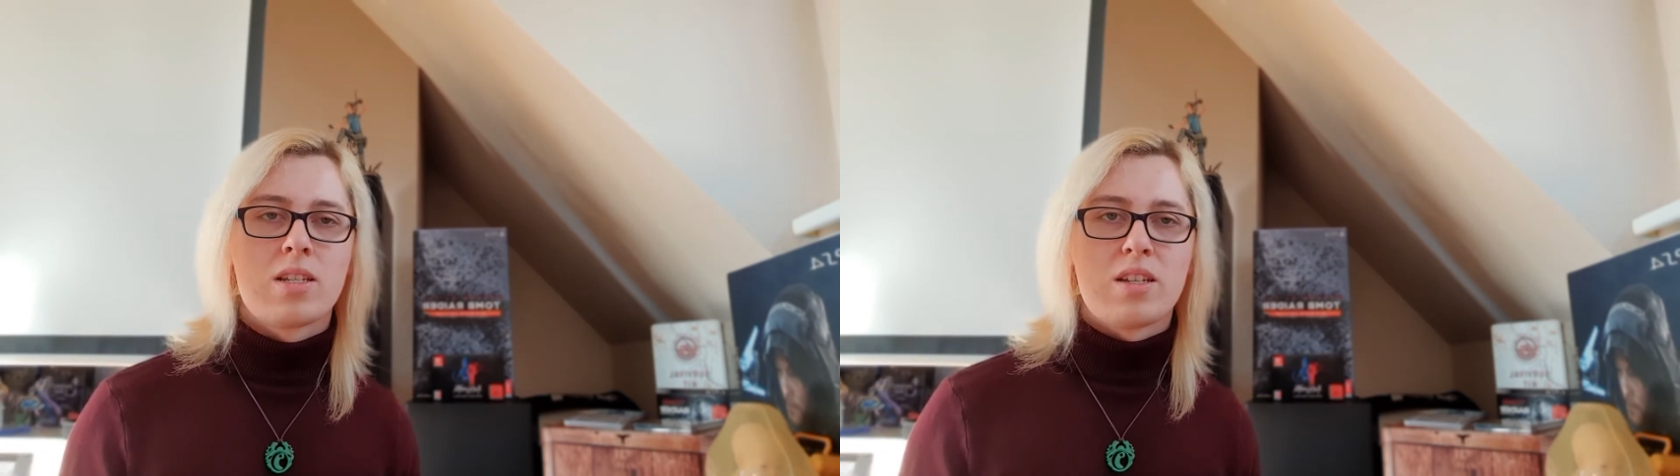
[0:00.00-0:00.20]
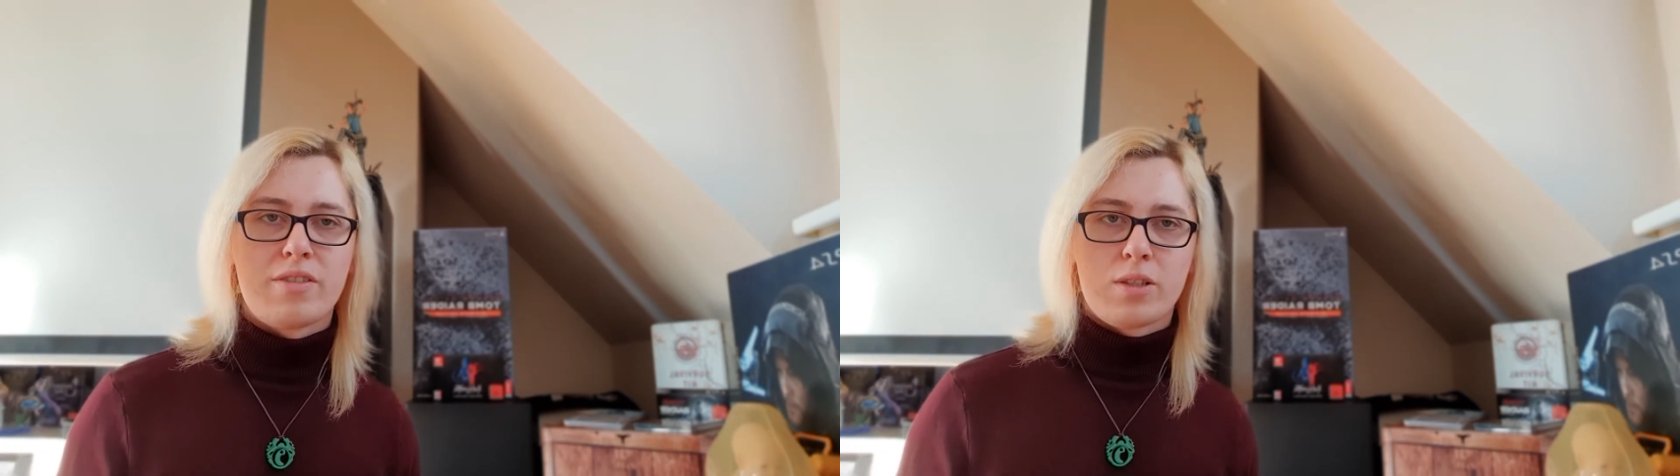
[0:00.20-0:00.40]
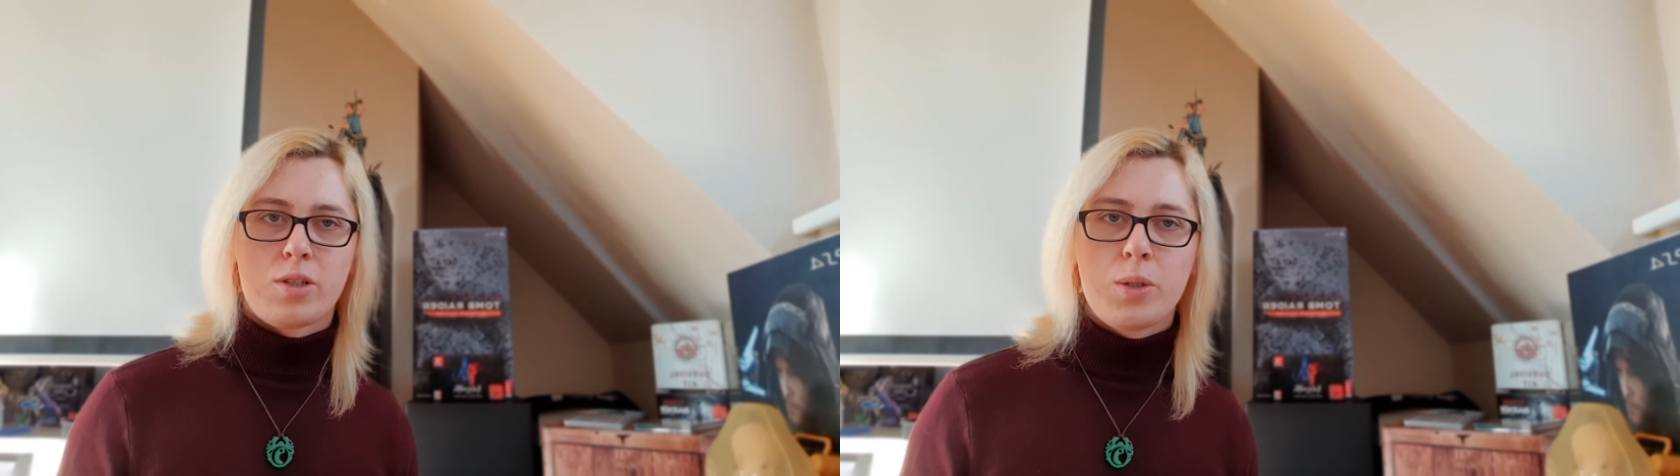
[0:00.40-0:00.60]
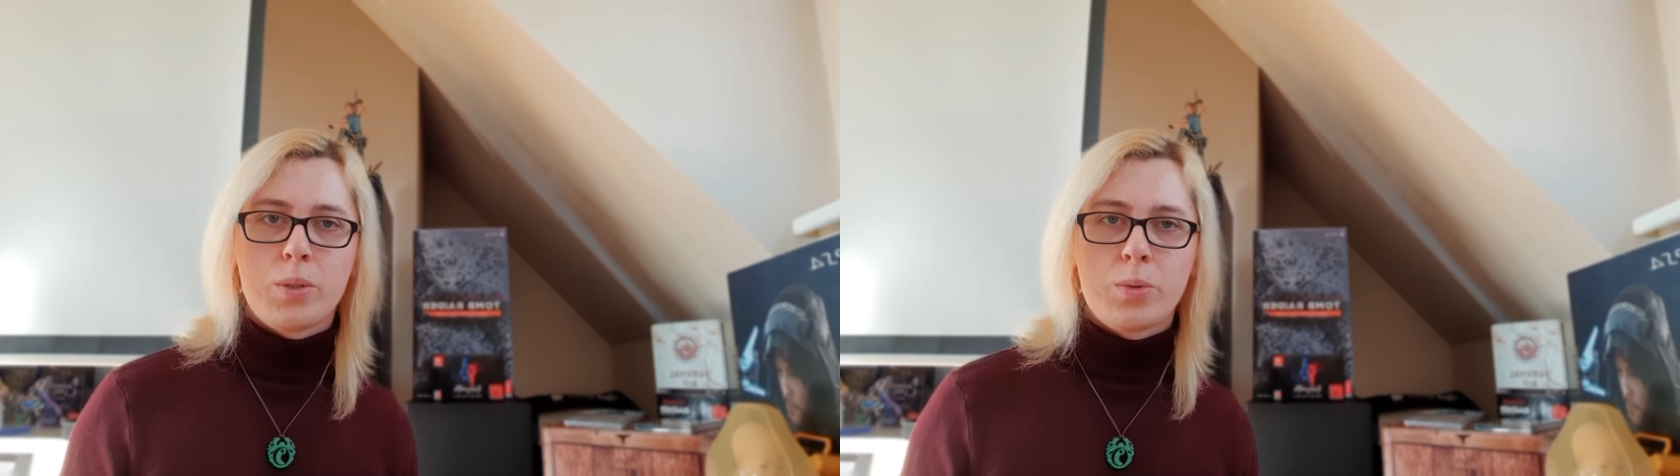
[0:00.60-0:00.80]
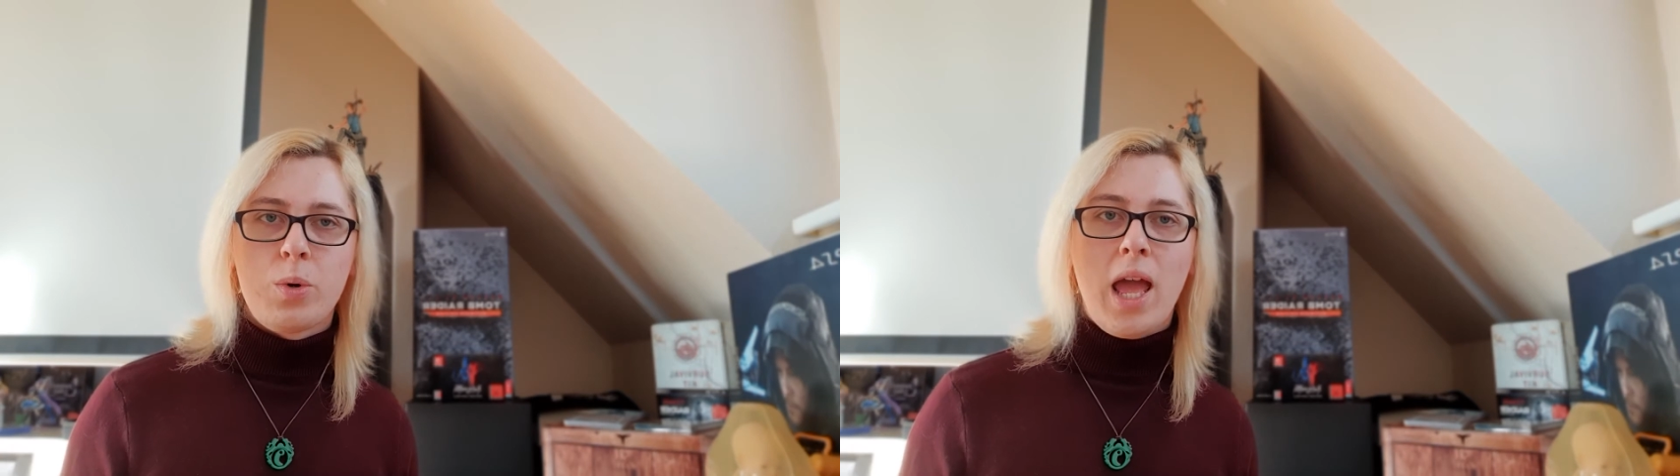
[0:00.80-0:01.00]
Evil
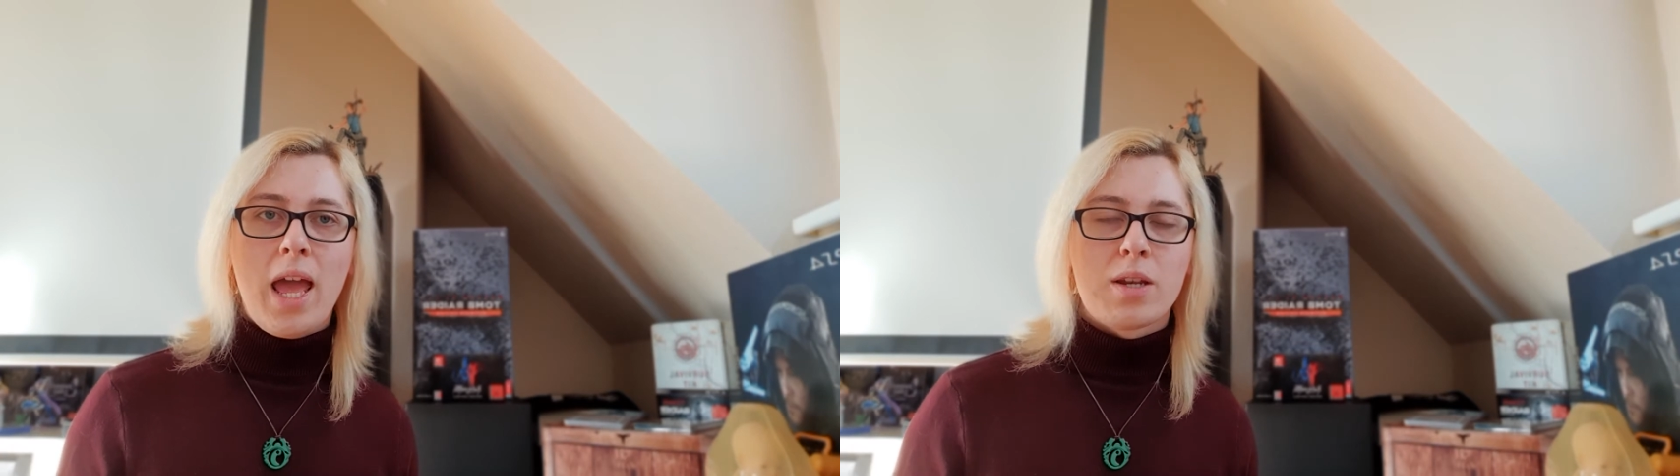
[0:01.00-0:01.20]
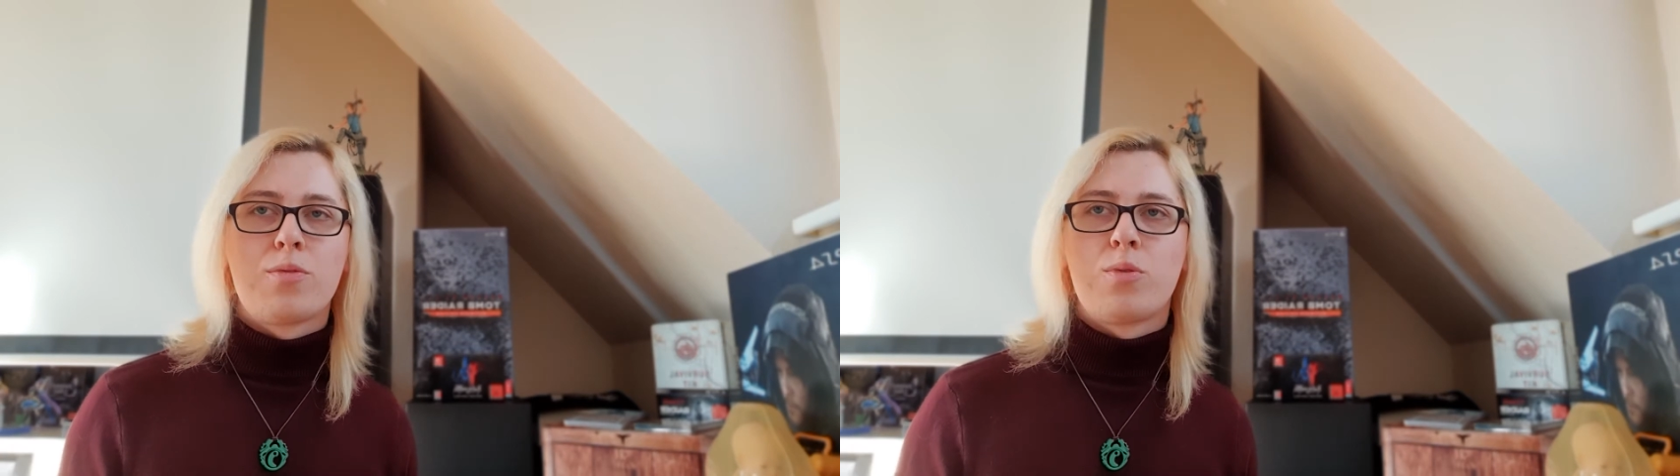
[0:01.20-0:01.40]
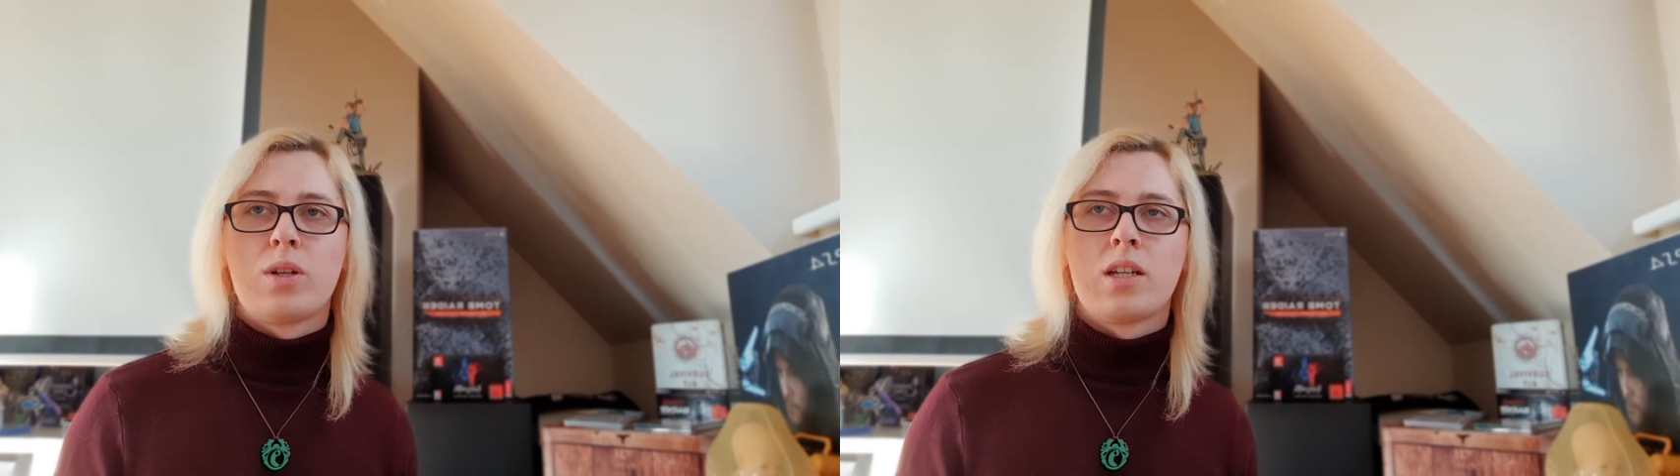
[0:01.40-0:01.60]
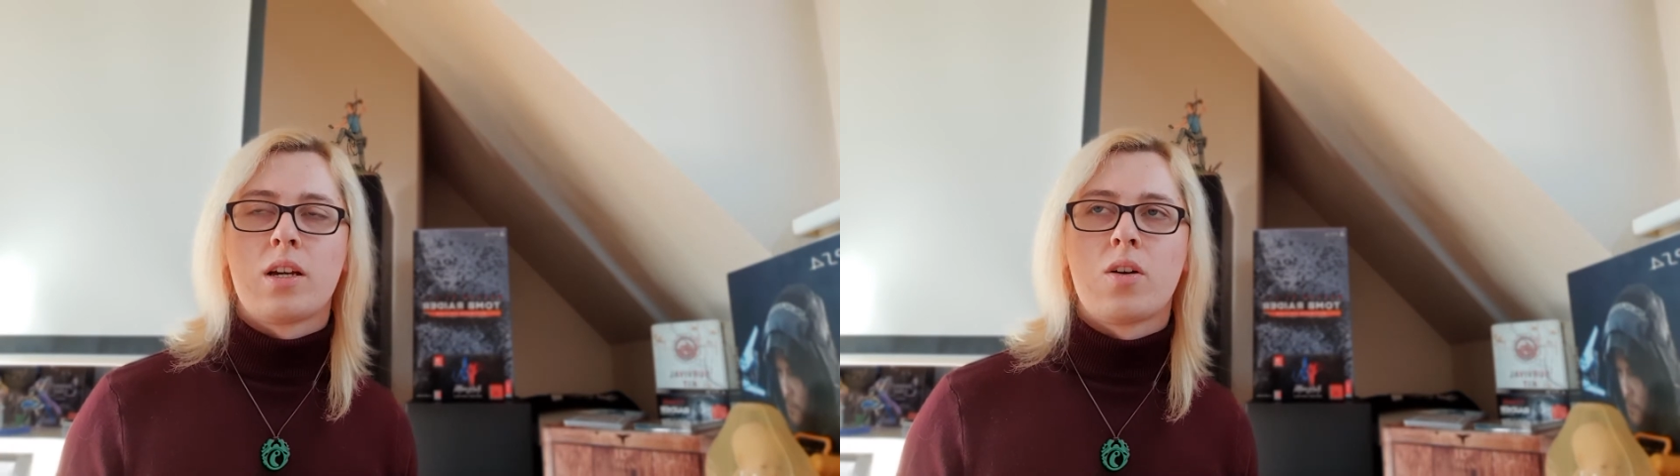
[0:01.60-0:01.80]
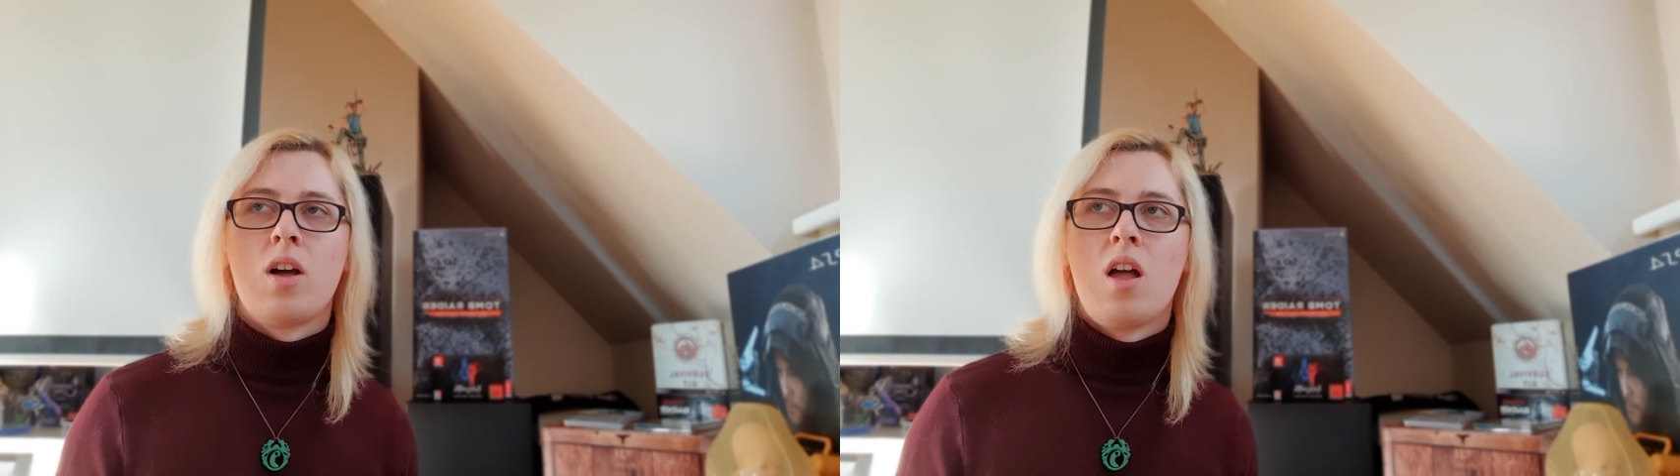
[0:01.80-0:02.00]
2 and 3 now.